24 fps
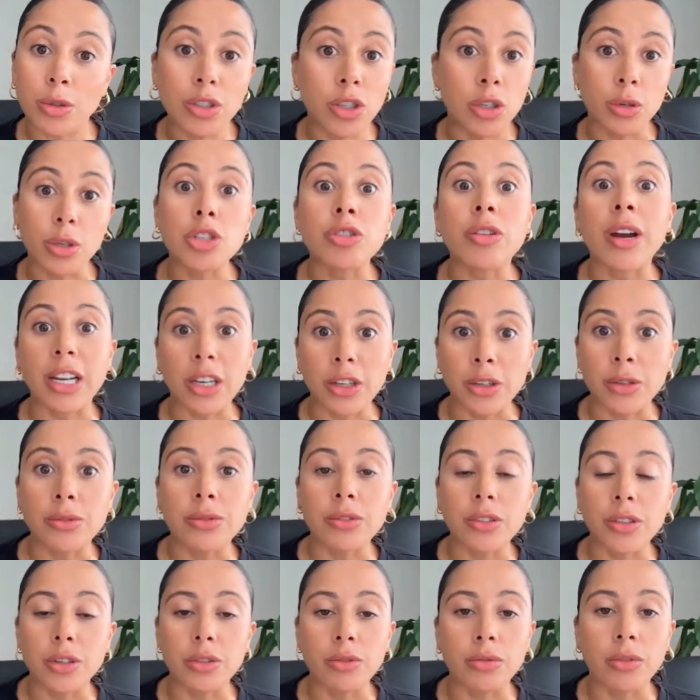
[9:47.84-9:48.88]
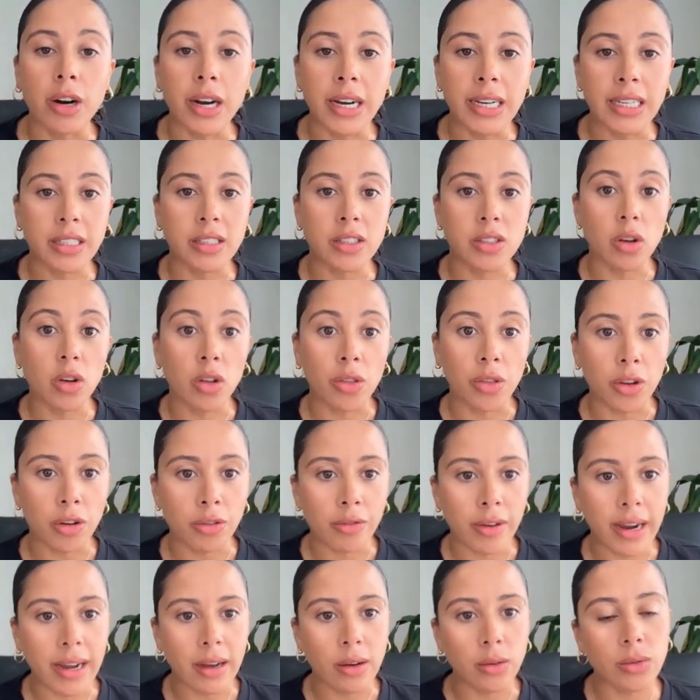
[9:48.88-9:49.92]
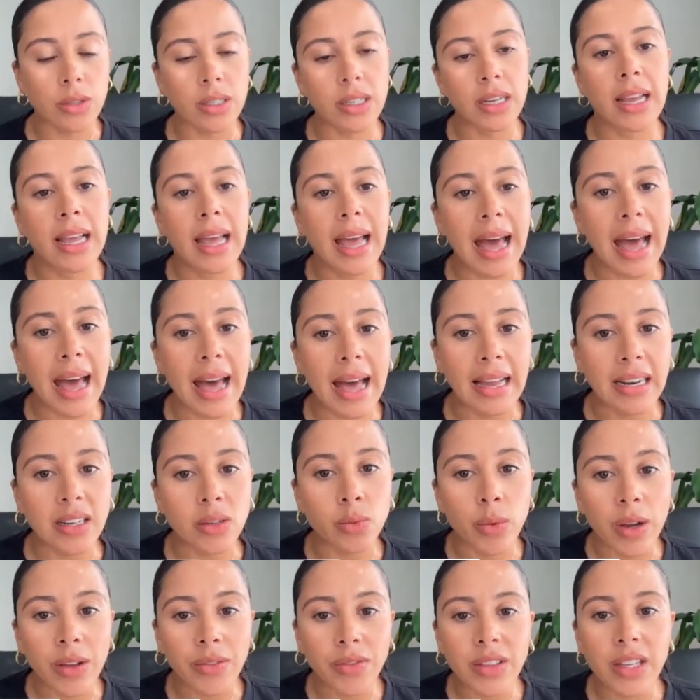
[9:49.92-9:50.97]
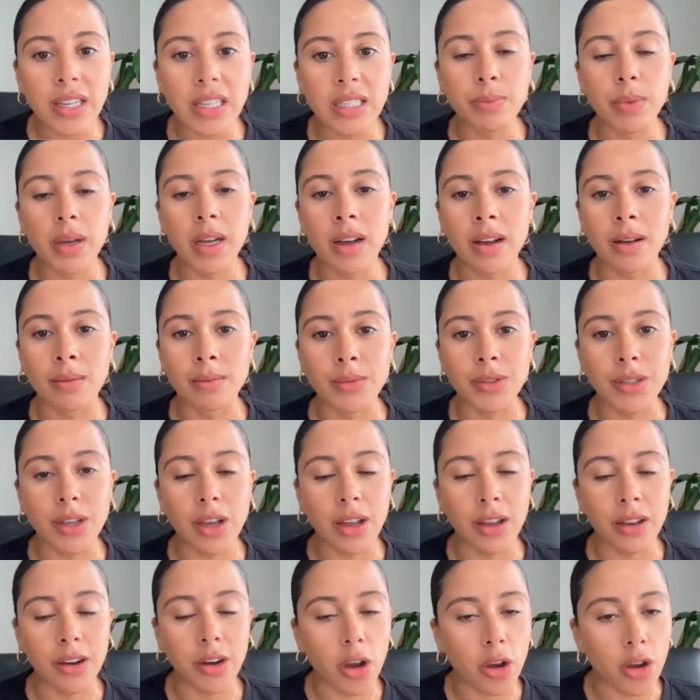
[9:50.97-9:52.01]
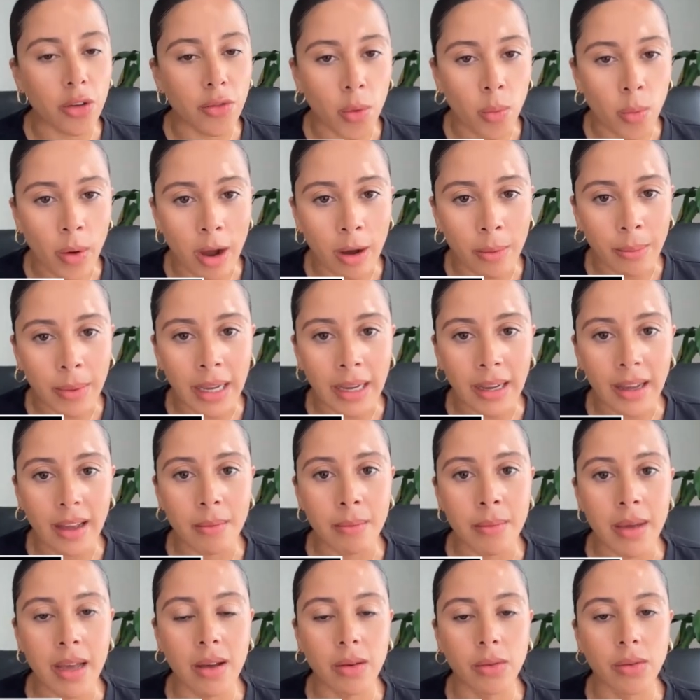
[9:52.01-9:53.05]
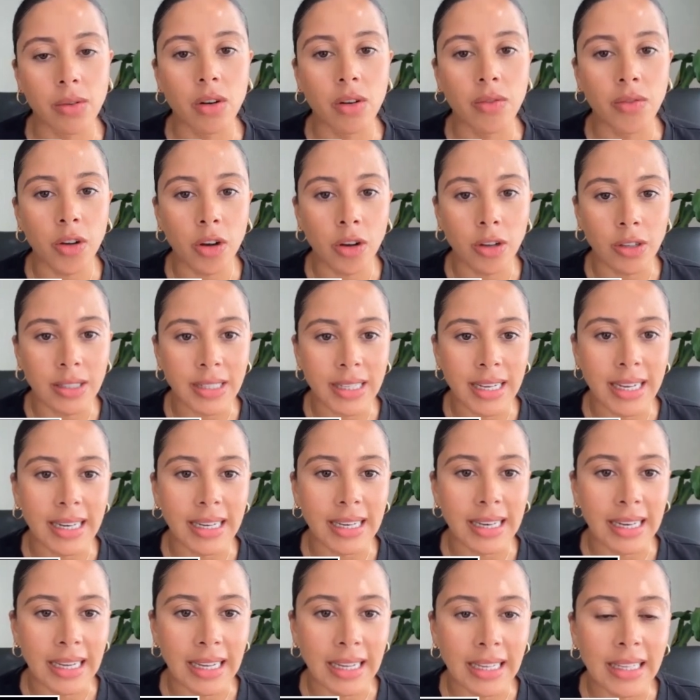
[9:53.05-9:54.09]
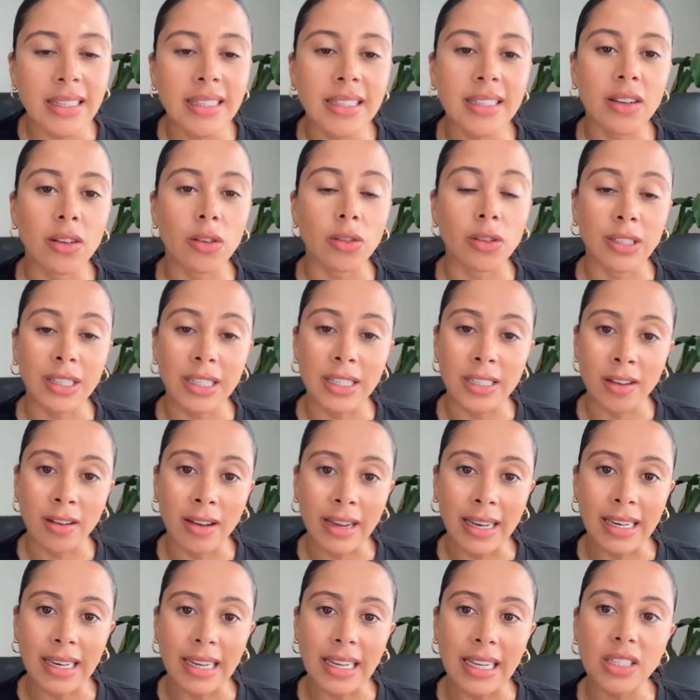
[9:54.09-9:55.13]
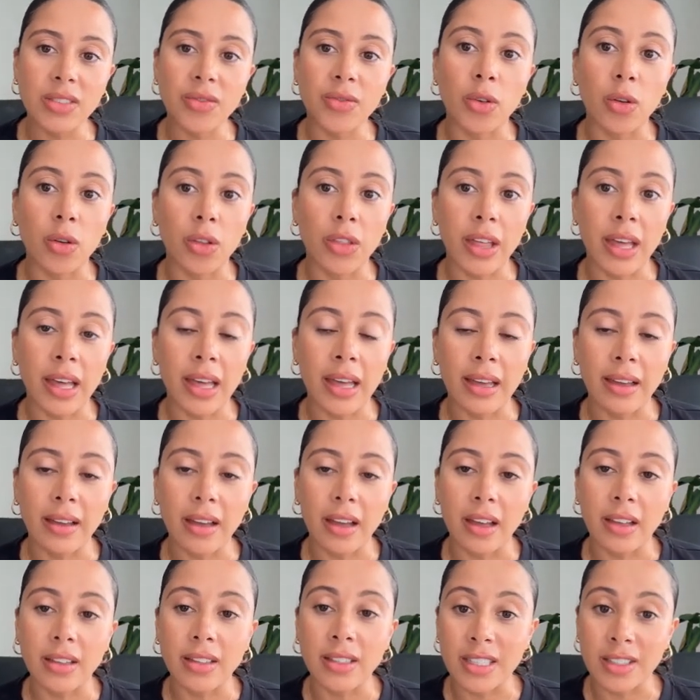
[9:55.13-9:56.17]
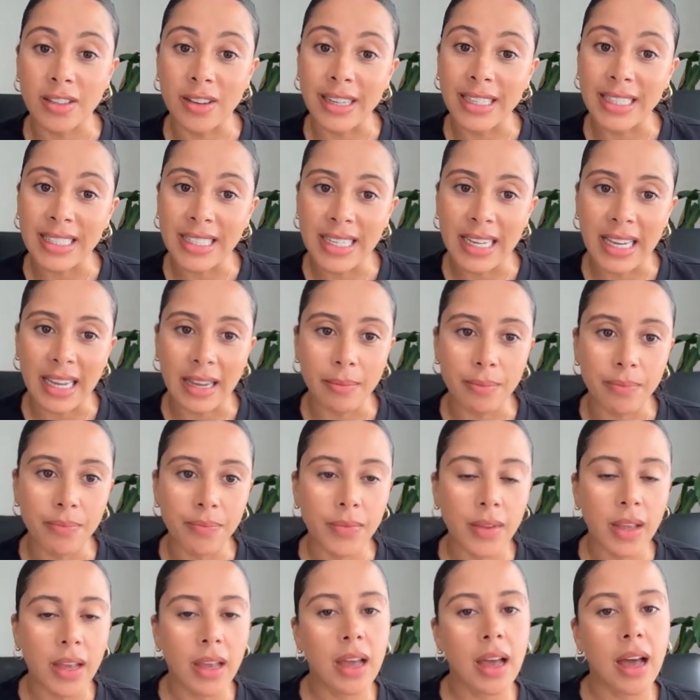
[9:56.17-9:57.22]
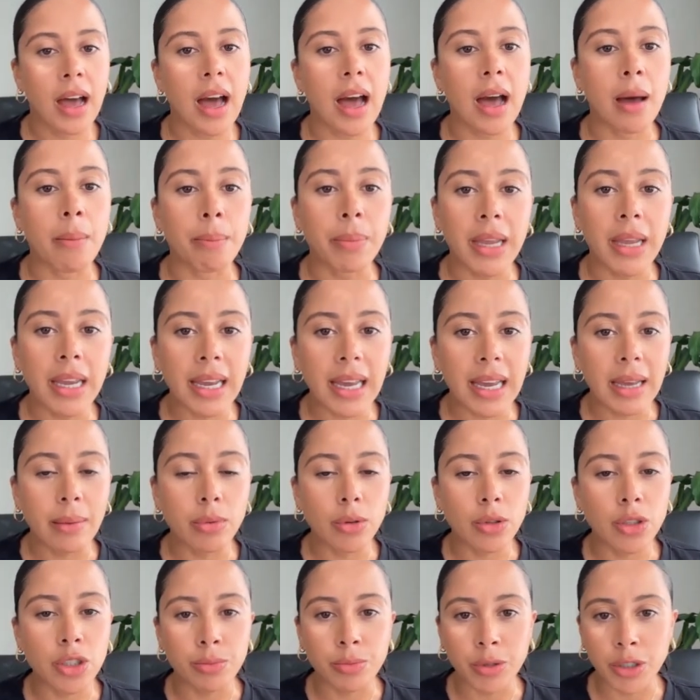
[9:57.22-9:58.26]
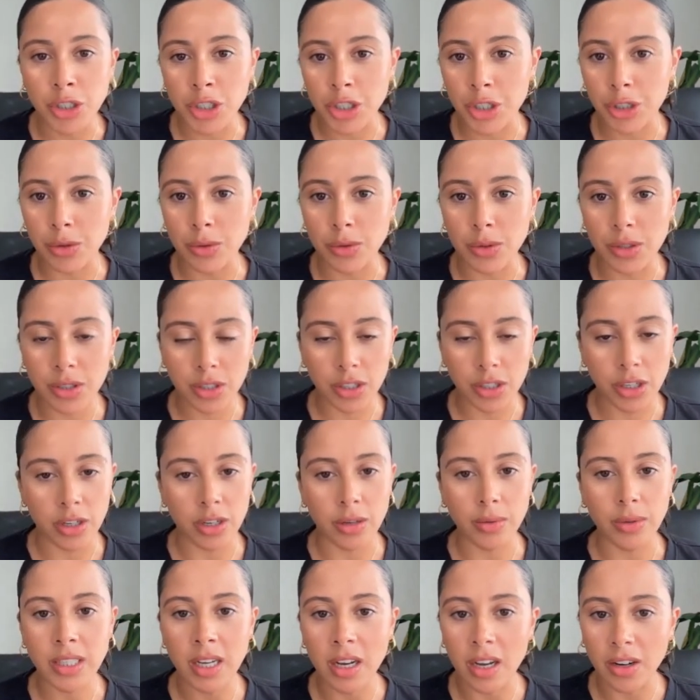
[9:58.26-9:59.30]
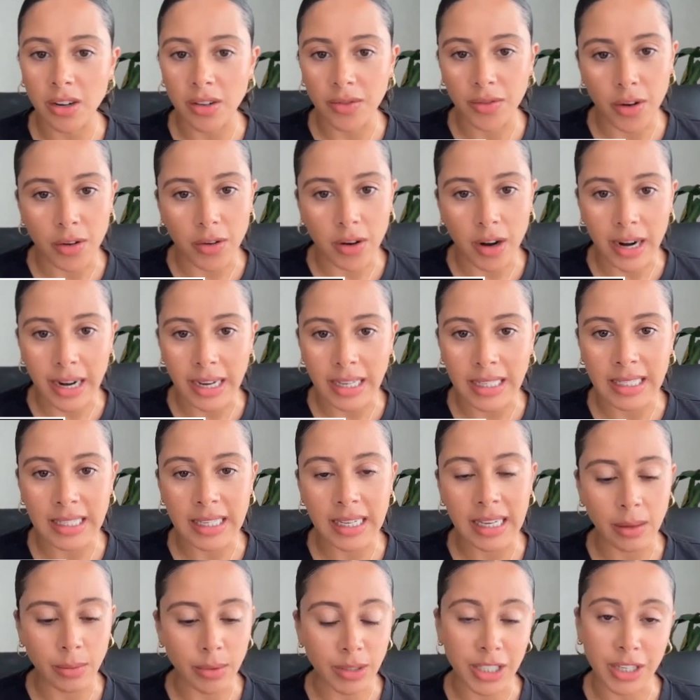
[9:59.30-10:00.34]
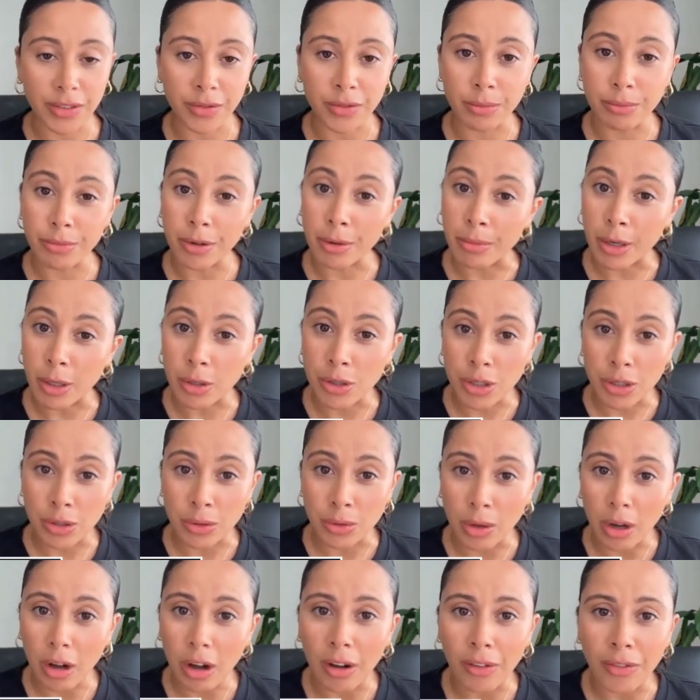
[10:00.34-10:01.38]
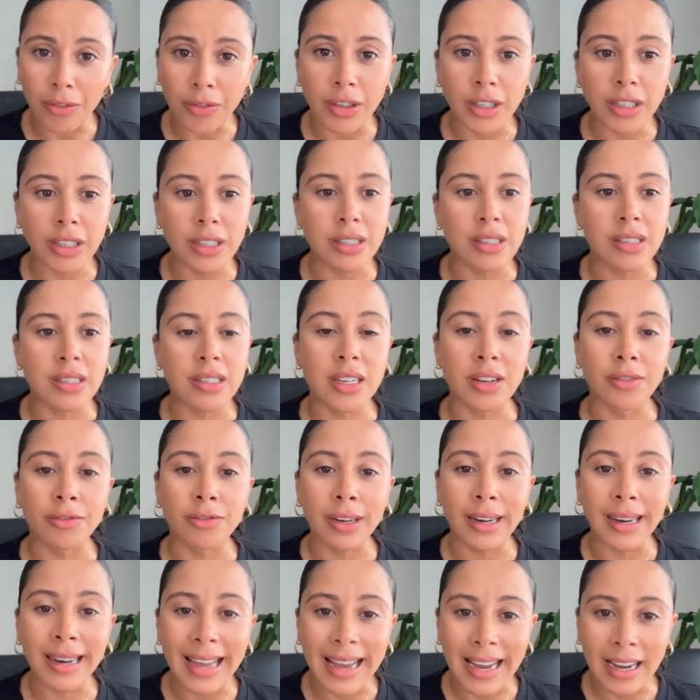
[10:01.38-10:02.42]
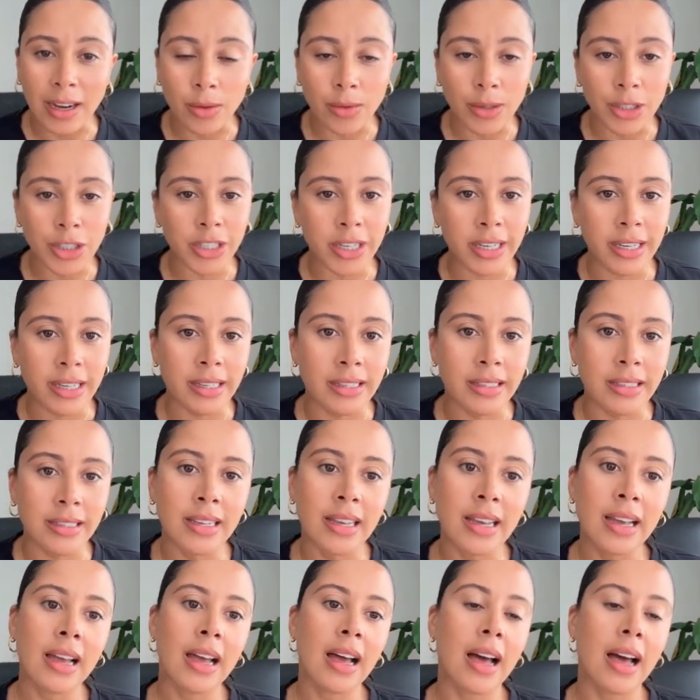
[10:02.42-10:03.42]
attract new riders on the ground. And with this becomes an overwhelming amount of content needs or design needs for their design team. And being able to produce, a ton of variety with different promotional offers, different languages,